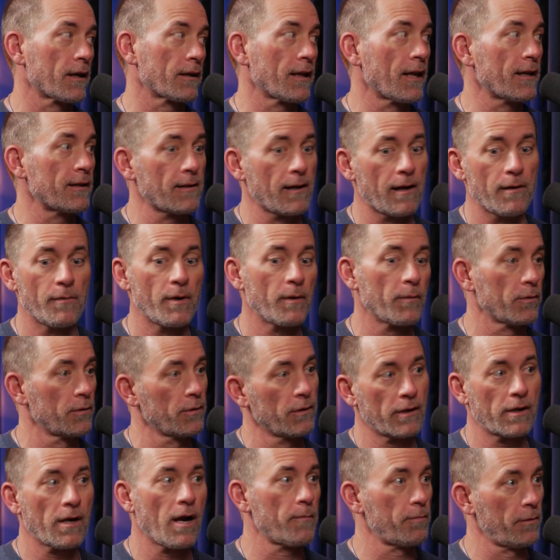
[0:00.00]
that's how I'm able to
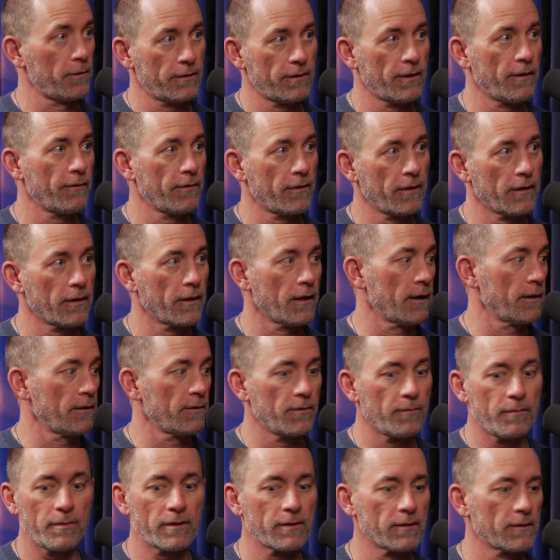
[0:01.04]
accomplish everything yeah. that I do
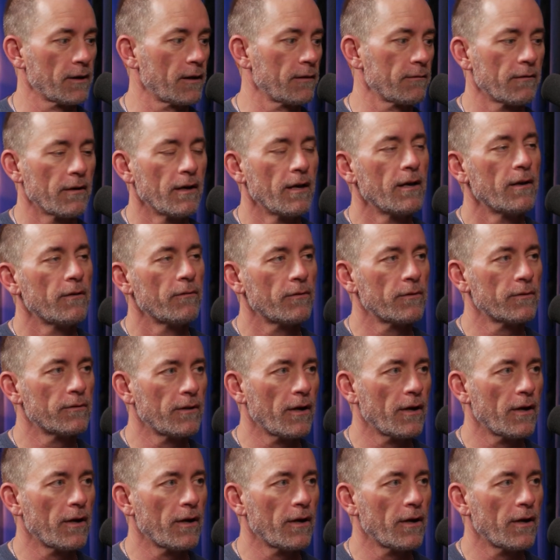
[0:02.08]
because I, well, yeah.